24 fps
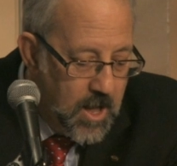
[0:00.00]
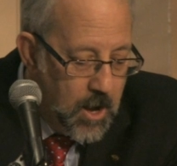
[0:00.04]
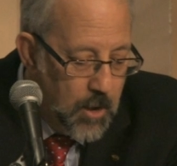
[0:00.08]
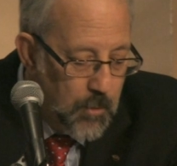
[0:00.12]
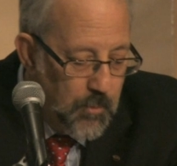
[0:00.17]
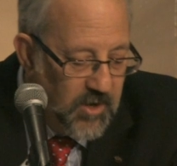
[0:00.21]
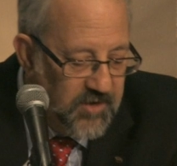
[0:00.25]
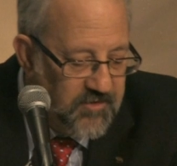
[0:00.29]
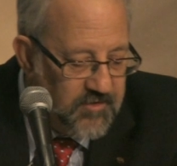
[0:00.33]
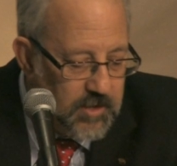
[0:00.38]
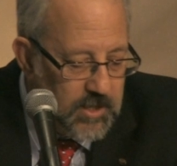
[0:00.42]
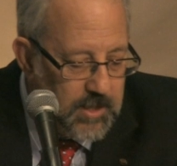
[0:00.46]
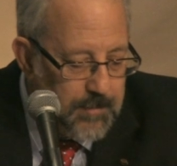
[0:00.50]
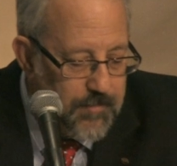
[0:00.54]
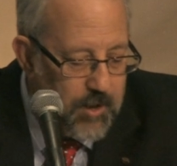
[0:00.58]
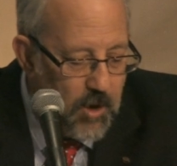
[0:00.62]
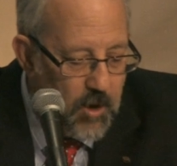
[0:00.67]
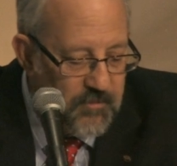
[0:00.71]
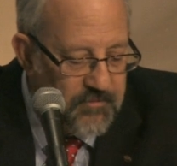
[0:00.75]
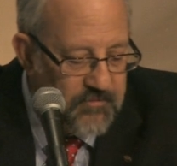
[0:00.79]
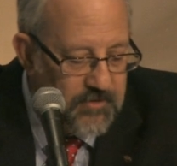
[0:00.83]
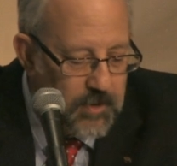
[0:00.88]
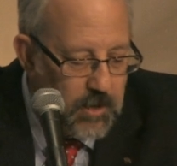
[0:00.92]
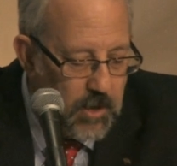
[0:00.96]
recently
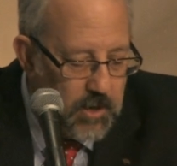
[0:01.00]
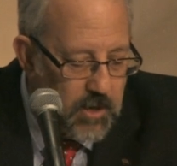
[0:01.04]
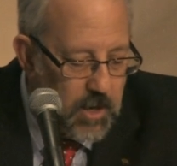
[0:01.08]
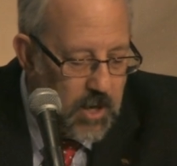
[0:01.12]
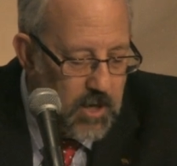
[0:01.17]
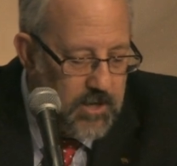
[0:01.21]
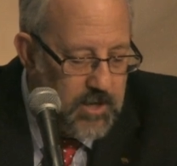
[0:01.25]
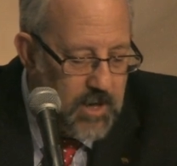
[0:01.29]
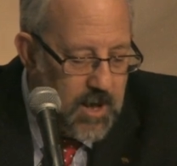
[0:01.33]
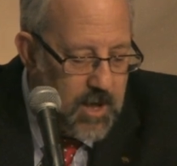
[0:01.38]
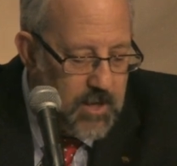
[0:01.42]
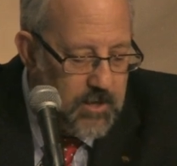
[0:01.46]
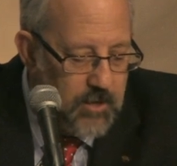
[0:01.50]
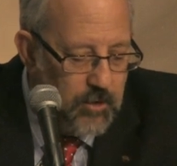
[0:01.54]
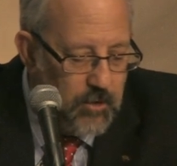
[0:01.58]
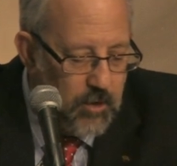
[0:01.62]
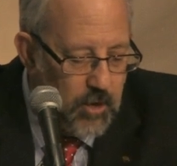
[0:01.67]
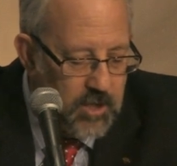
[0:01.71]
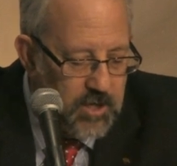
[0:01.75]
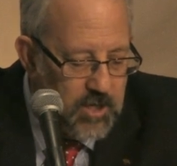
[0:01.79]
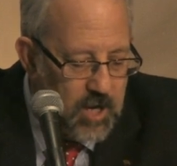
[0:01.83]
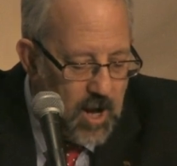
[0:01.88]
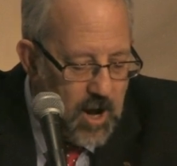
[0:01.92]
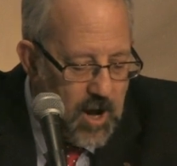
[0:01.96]
posted a New
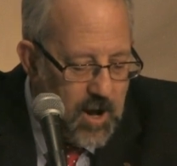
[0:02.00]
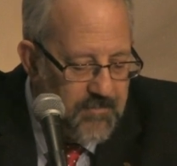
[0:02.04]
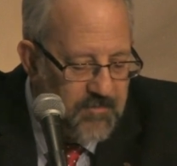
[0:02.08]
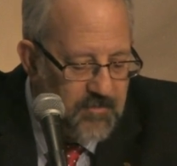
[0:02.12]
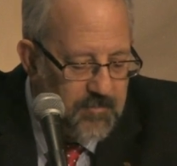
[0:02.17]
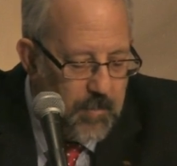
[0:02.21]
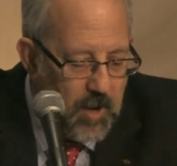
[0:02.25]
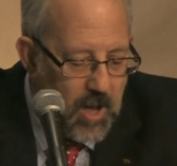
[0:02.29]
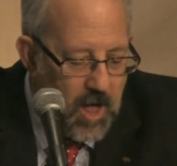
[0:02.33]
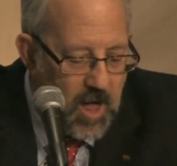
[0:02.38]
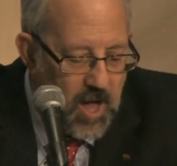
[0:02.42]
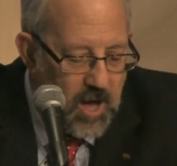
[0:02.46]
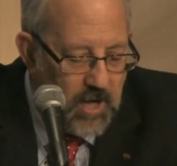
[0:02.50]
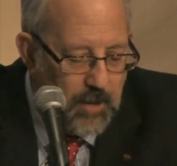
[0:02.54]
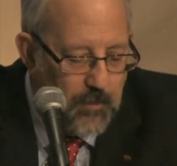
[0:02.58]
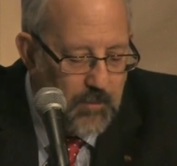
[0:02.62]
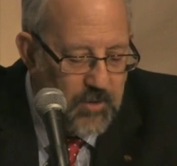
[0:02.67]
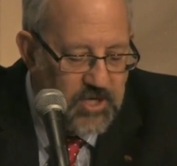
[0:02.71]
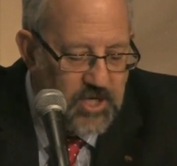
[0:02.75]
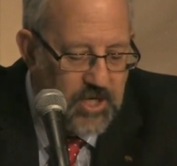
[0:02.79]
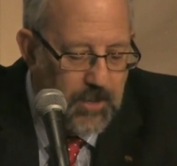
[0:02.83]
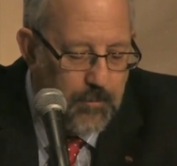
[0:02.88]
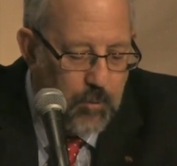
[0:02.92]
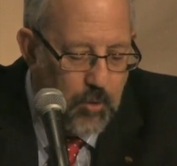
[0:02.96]
York Times blog in
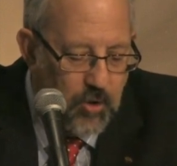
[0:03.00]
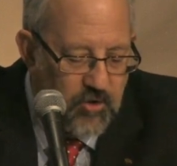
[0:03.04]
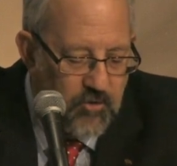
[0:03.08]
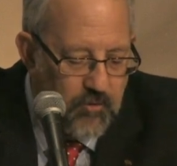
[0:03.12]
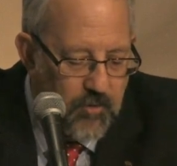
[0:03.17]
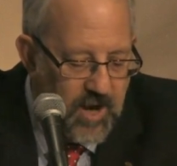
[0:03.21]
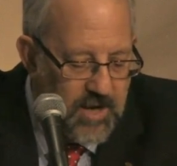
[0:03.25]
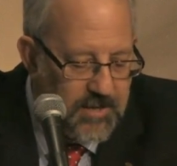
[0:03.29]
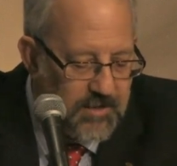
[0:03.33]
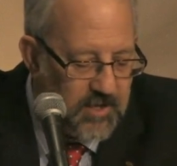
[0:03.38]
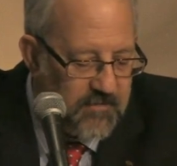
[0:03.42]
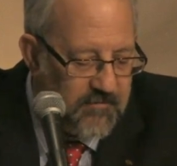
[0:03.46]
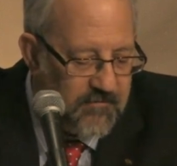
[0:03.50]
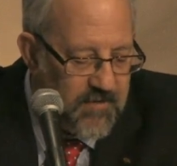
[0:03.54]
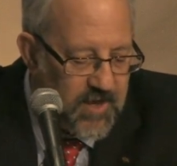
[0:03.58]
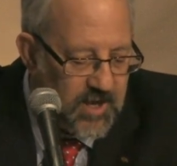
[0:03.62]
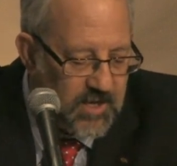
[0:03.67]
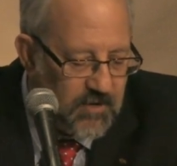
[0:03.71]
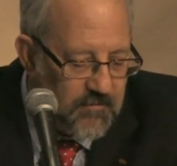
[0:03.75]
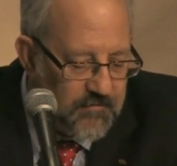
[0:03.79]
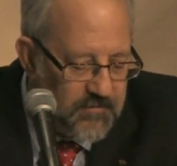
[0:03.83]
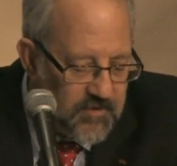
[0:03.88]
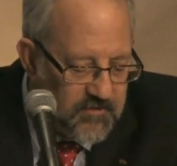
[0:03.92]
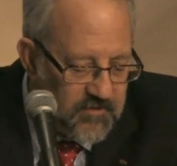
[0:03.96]
which he portrayed the
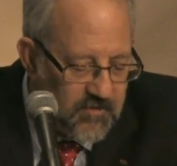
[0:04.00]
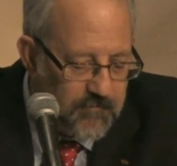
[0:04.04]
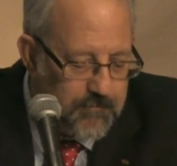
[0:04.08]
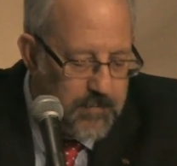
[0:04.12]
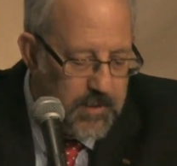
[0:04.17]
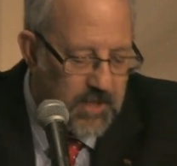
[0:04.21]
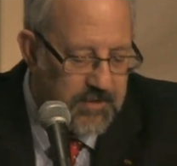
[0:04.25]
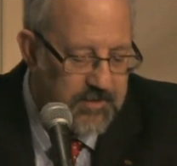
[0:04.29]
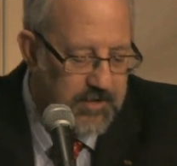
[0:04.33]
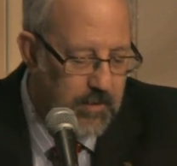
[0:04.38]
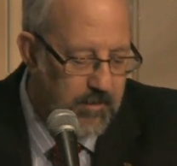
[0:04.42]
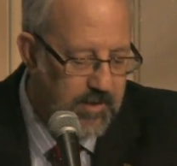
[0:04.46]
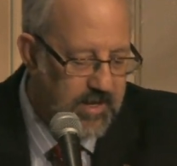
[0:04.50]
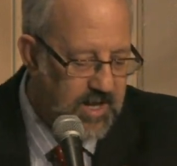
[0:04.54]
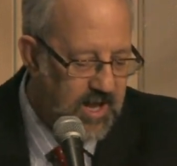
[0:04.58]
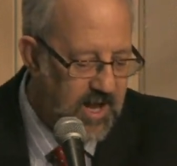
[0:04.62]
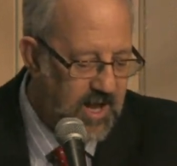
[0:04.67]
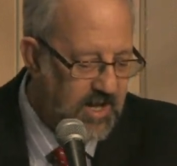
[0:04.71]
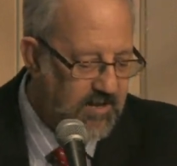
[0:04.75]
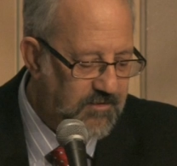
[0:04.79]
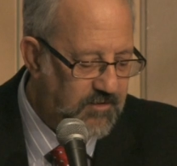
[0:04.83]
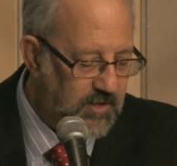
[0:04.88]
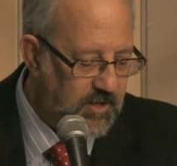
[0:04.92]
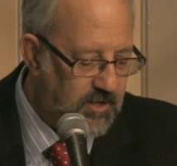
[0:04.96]
effectiveness of military
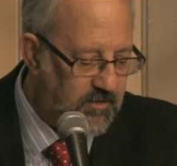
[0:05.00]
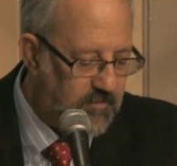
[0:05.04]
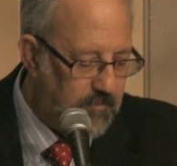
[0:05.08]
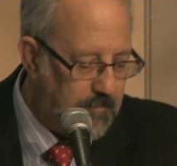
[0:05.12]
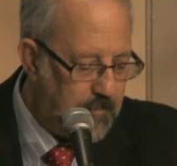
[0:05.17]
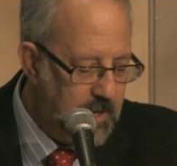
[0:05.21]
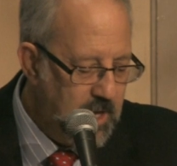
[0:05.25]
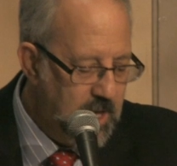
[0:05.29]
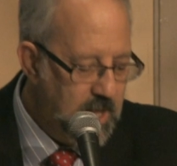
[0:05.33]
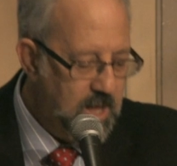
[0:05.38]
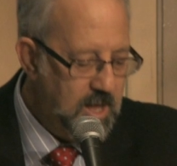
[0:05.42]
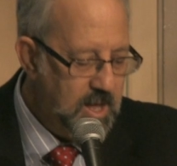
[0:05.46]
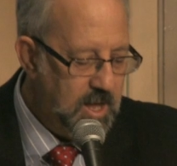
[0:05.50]
Keynesianism